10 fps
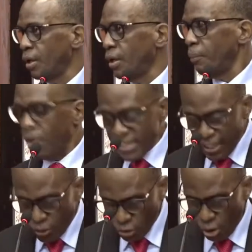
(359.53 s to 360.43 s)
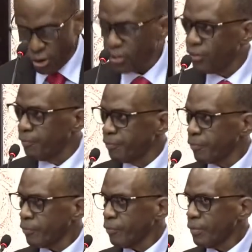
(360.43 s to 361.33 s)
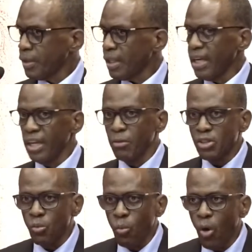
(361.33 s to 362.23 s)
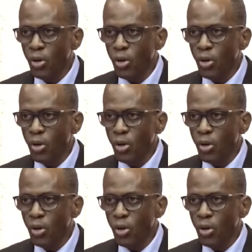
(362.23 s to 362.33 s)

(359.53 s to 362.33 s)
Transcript: Because I thought it was one